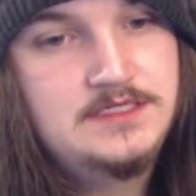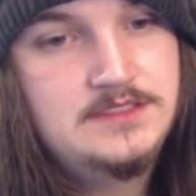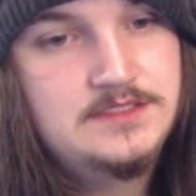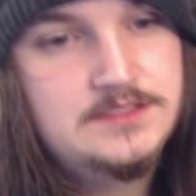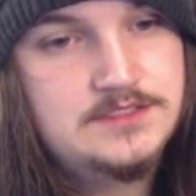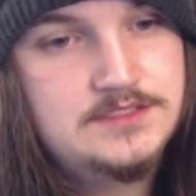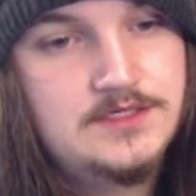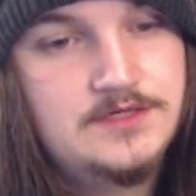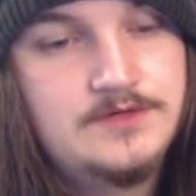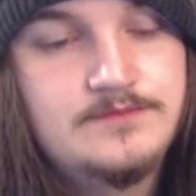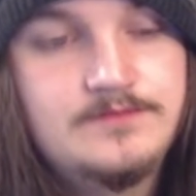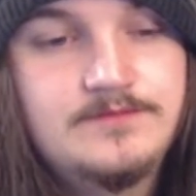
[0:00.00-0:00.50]

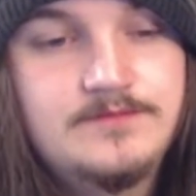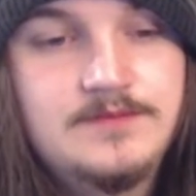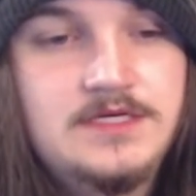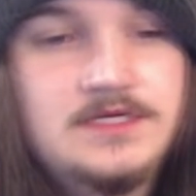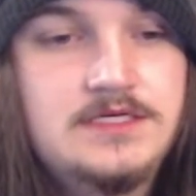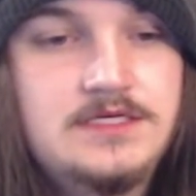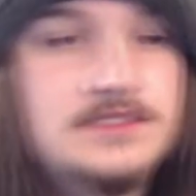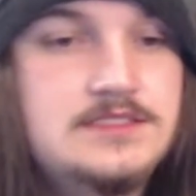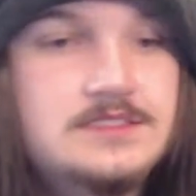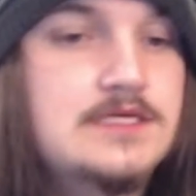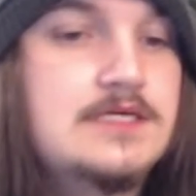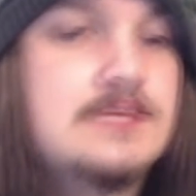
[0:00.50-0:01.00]
So,
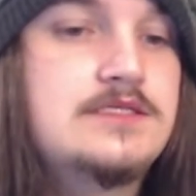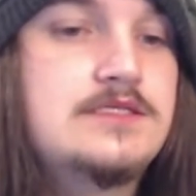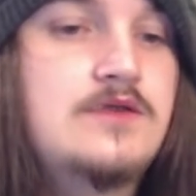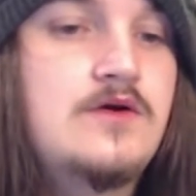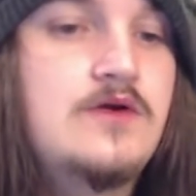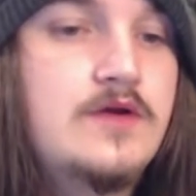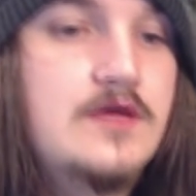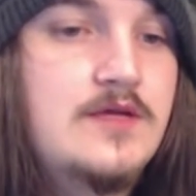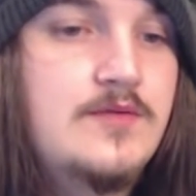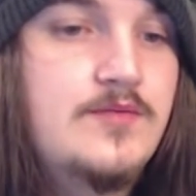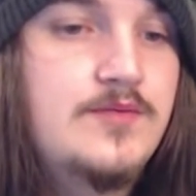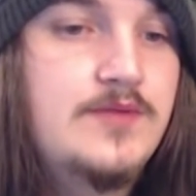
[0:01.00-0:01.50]

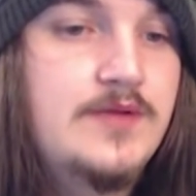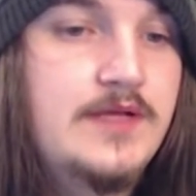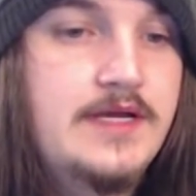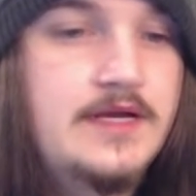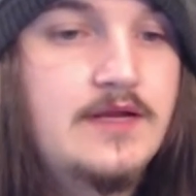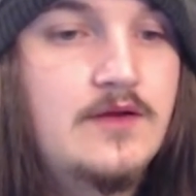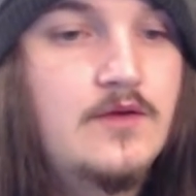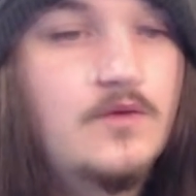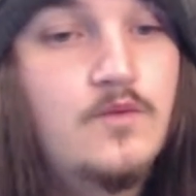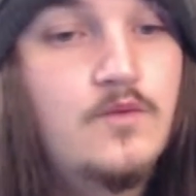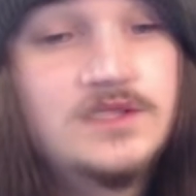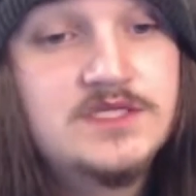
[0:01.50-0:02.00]
Tectonic
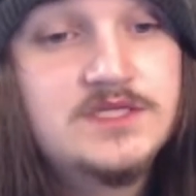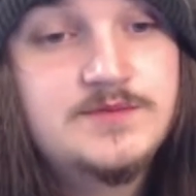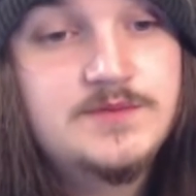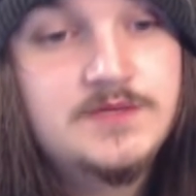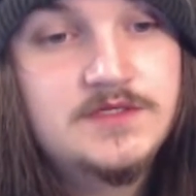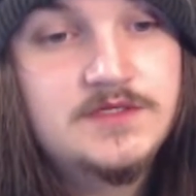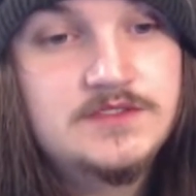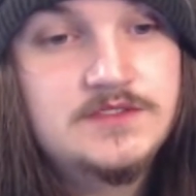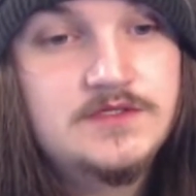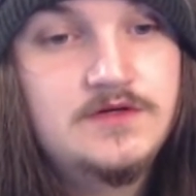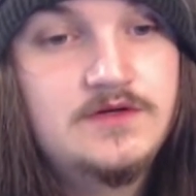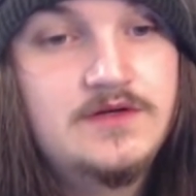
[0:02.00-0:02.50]
Plating, once
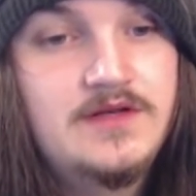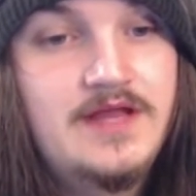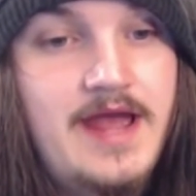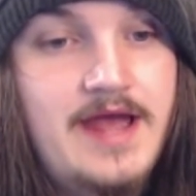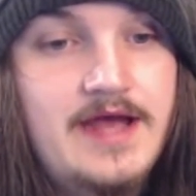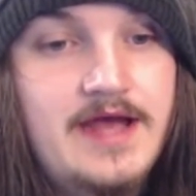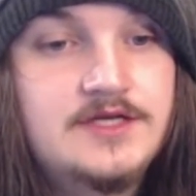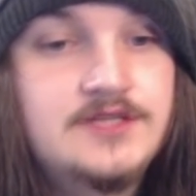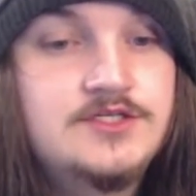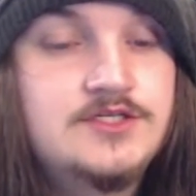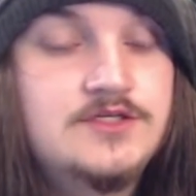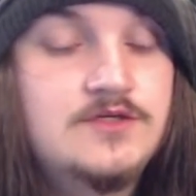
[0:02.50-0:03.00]
per turn,
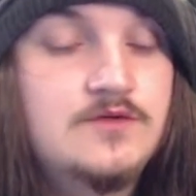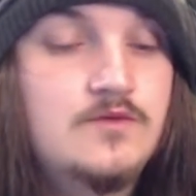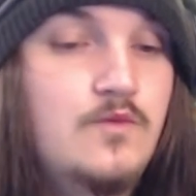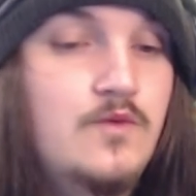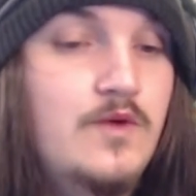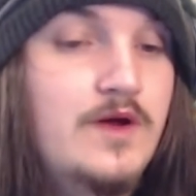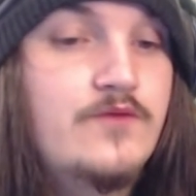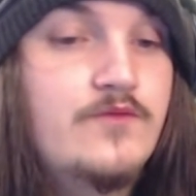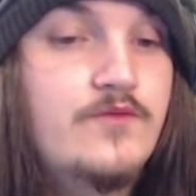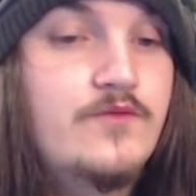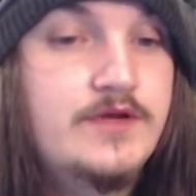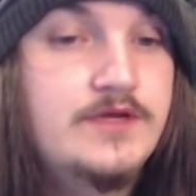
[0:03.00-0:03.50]
action,
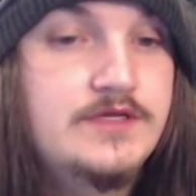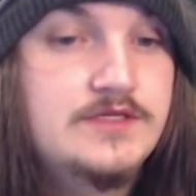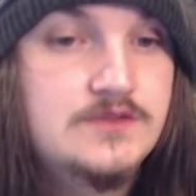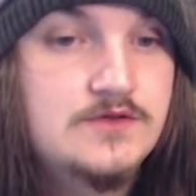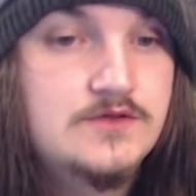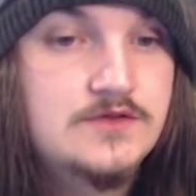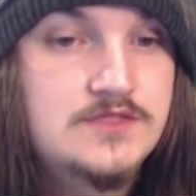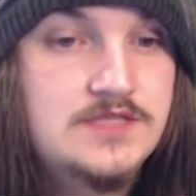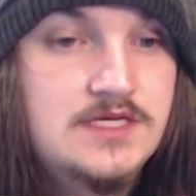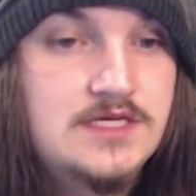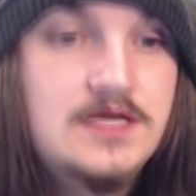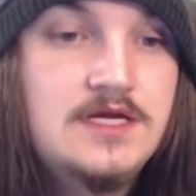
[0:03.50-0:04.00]
1
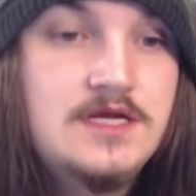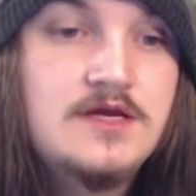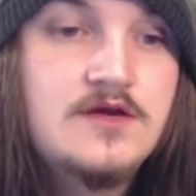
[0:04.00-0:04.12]
resource.